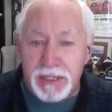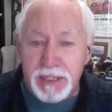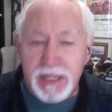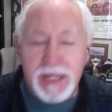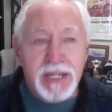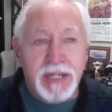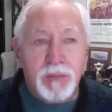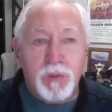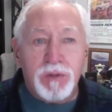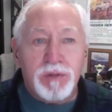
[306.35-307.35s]
It was
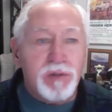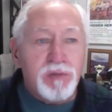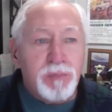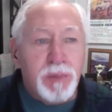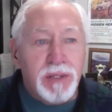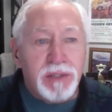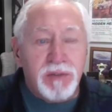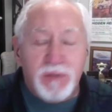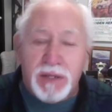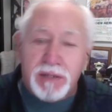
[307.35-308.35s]
despite the fact
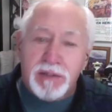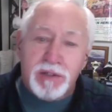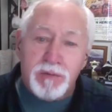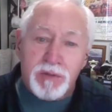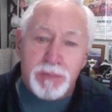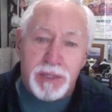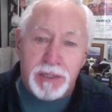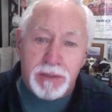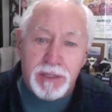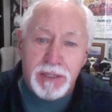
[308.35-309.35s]
that he was being
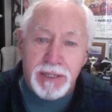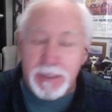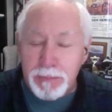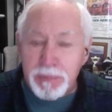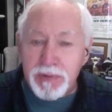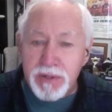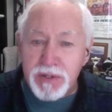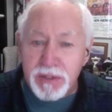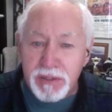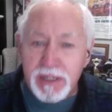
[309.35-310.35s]
imprisoned,
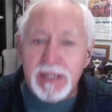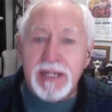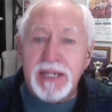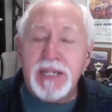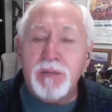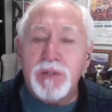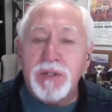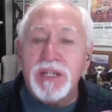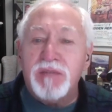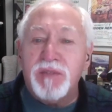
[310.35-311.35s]
he was
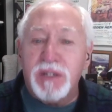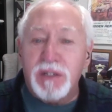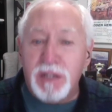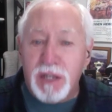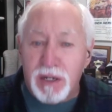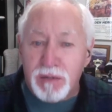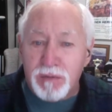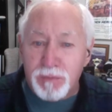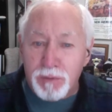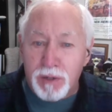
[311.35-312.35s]
giving love
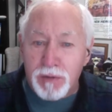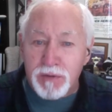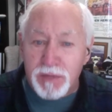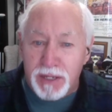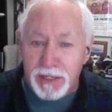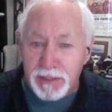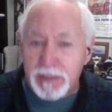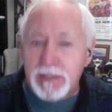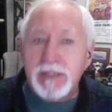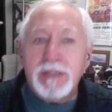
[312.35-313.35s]
rather than
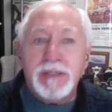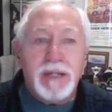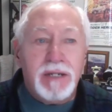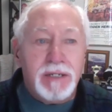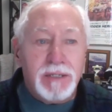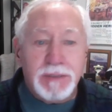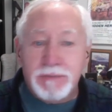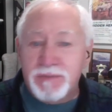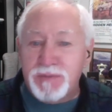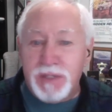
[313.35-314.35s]
uh,
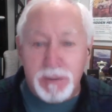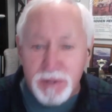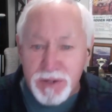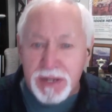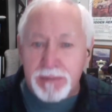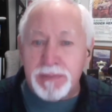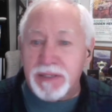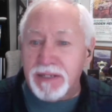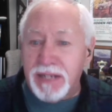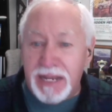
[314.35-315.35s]
feeling resentment and
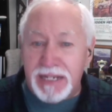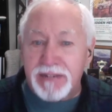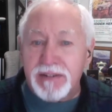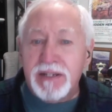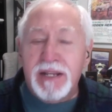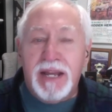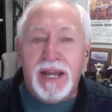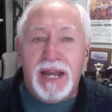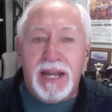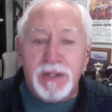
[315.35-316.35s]
hate
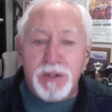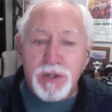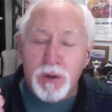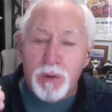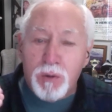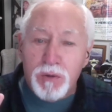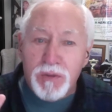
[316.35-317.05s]
and so the,